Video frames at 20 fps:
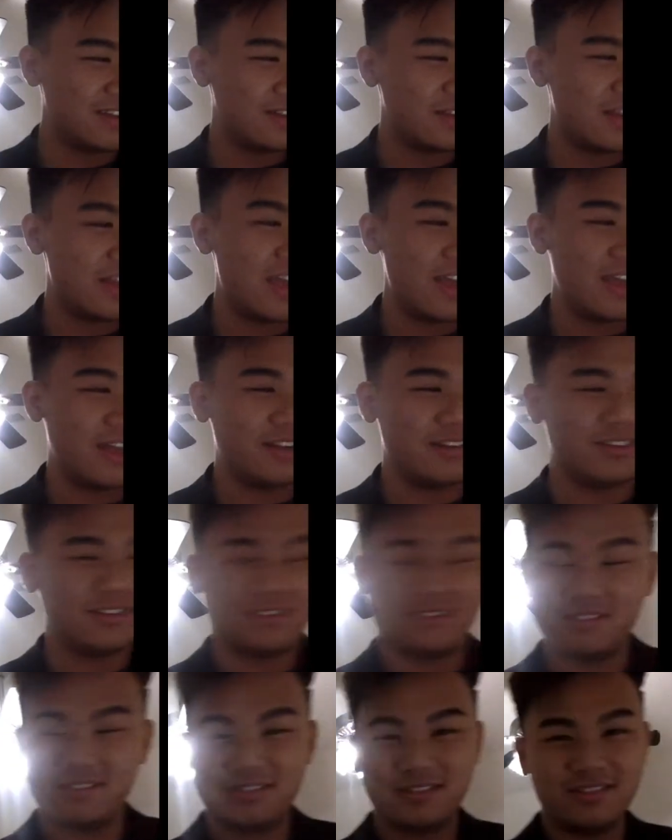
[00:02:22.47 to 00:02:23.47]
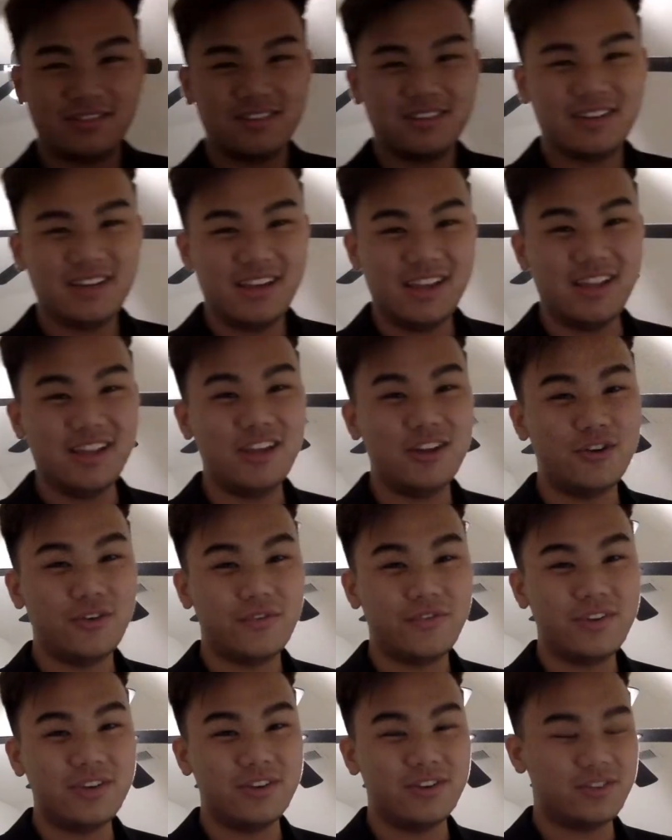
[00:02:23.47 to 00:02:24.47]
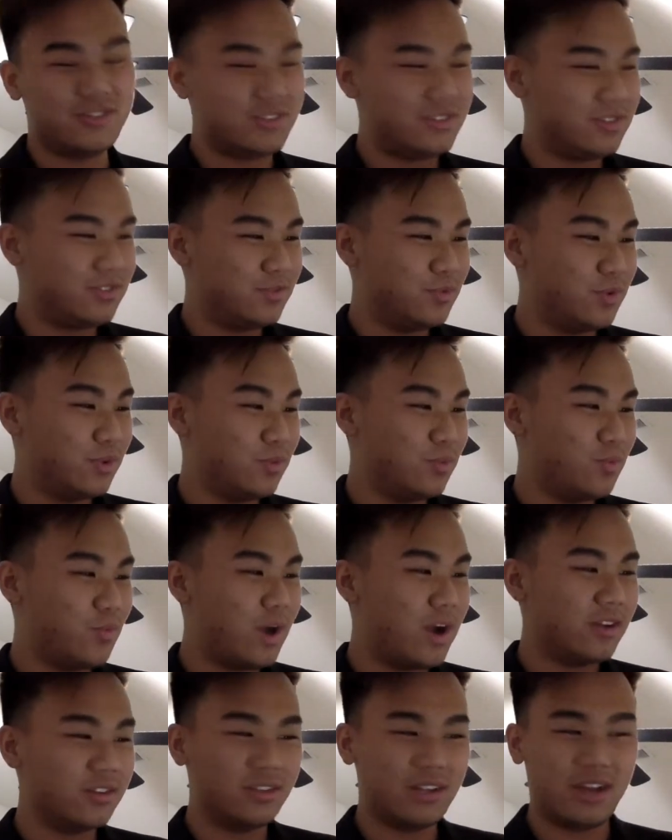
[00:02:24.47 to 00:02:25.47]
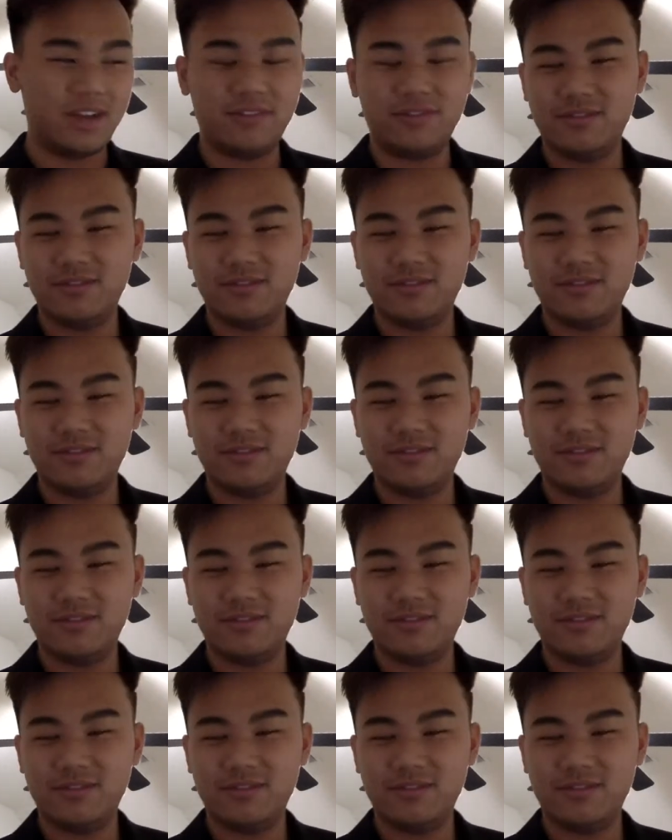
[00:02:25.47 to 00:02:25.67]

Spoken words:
And it interferes with wildlife,